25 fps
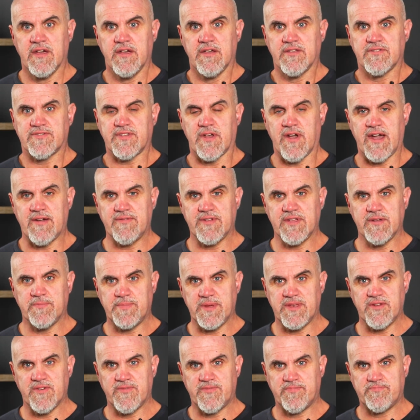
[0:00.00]
So having a
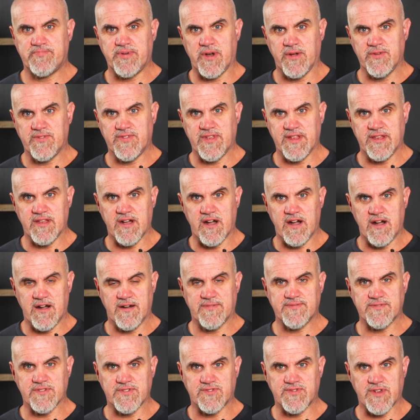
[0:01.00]
bit of protein
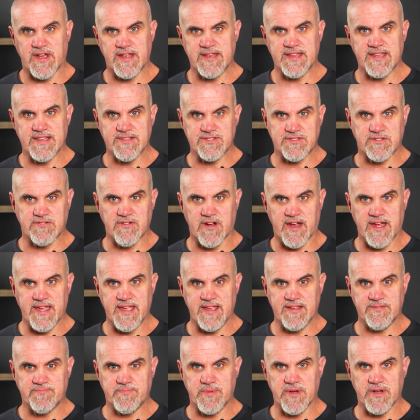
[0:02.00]
after training is
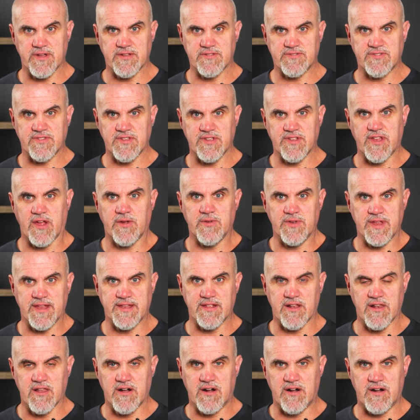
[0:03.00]
great, but you don't need
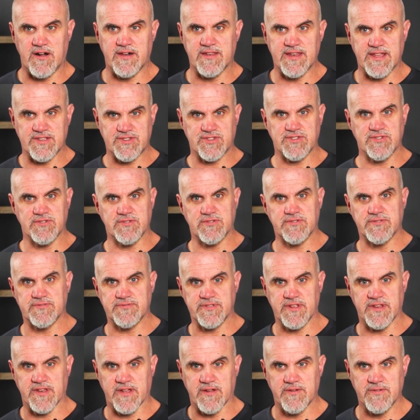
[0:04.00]
a lot unless you're,
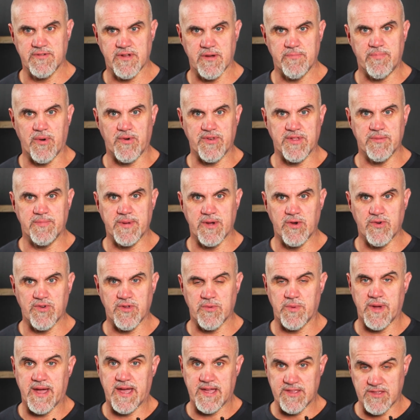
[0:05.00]
a bodybuilder
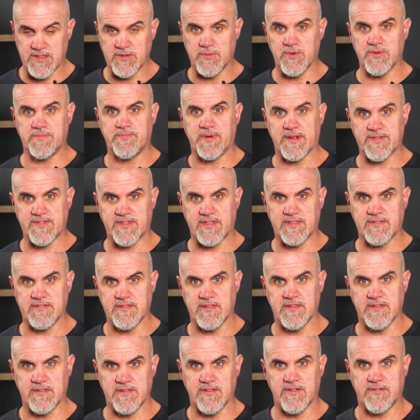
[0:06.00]
where you
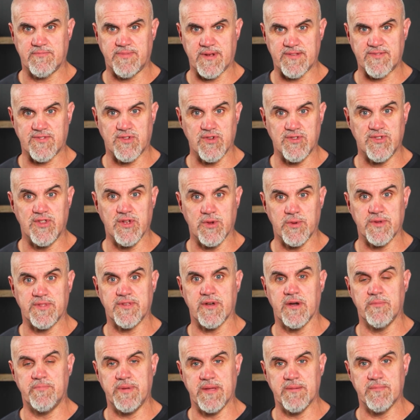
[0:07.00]
perhaps could do with
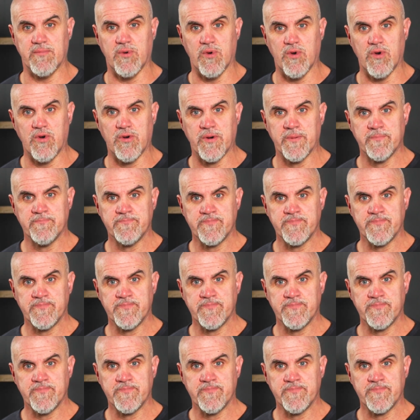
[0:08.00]
a bit more,